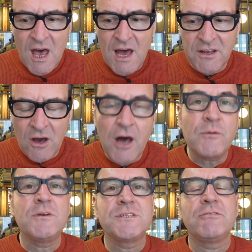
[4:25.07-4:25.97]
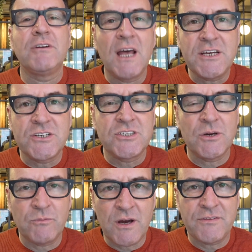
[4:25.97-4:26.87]
And God wants a
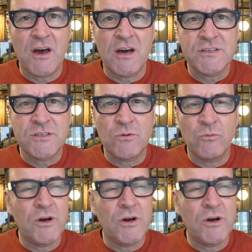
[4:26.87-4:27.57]
relationship with us